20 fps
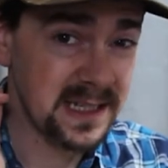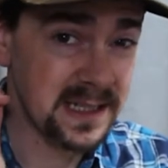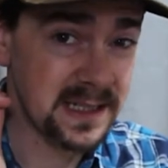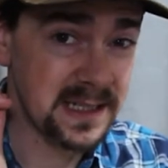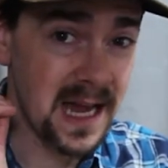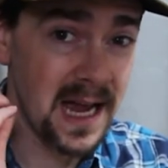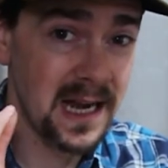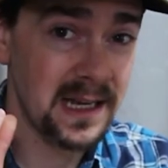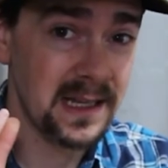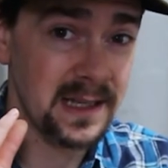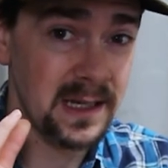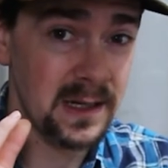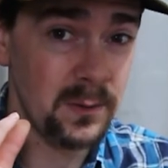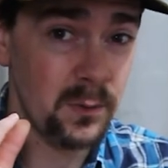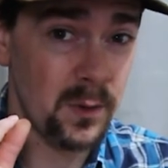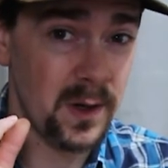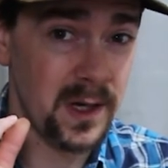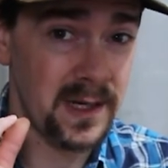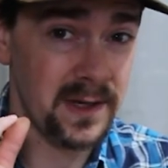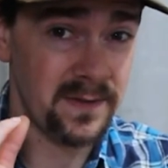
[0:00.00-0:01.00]
exactly
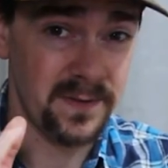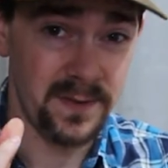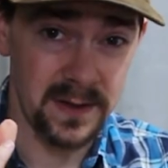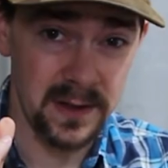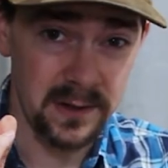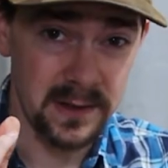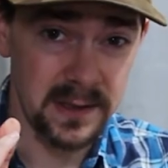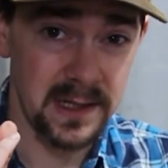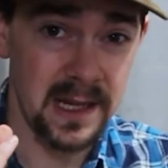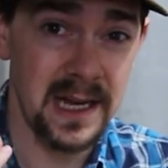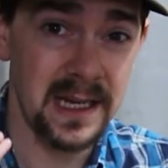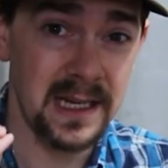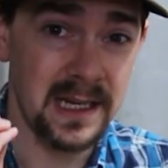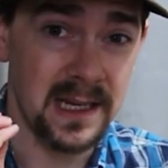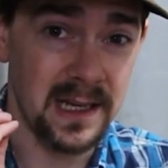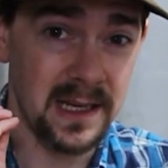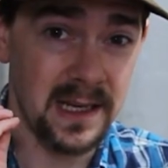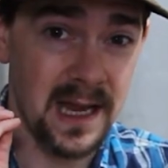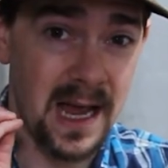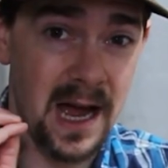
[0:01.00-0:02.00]
what it feels
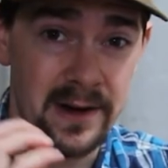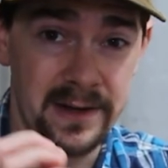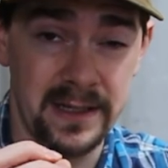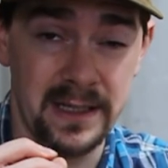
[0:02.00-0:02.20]
like and how